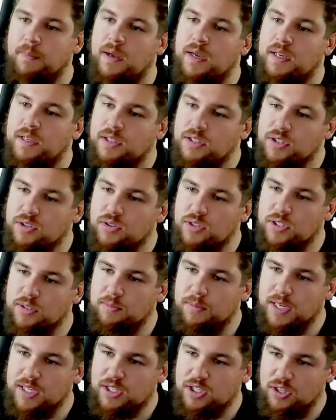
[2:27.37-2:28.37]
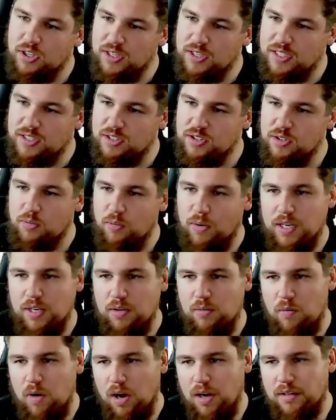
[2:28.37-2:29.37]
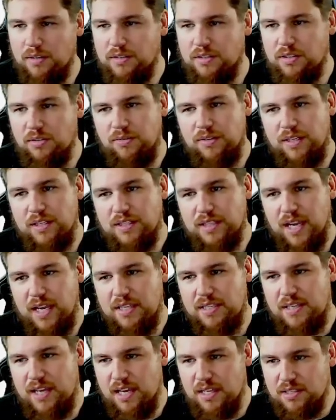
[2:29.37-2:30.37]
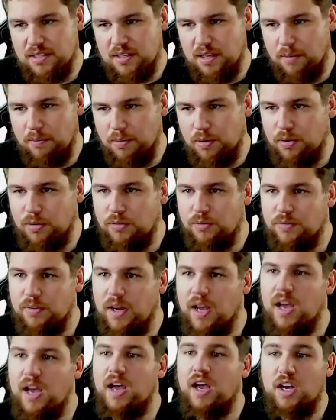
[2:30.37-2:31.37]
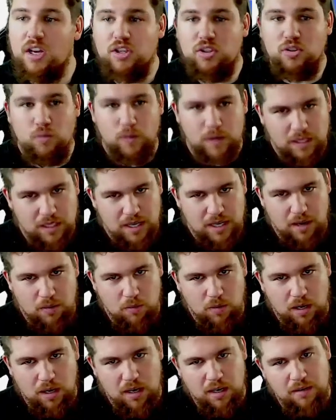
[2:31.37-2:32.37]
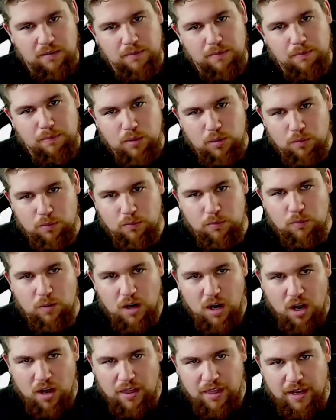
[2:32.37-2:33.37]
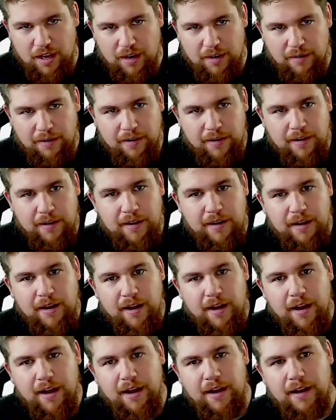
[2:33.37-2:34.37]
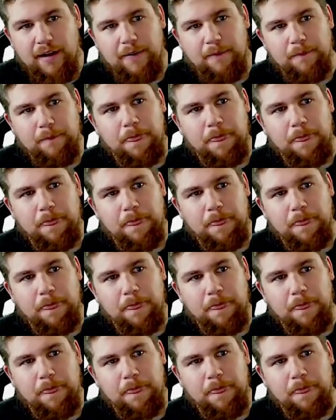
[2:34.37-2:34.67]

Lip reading: So just make sure it is the one you want. So in this case, yes, approve, switch network, boom, we're on there.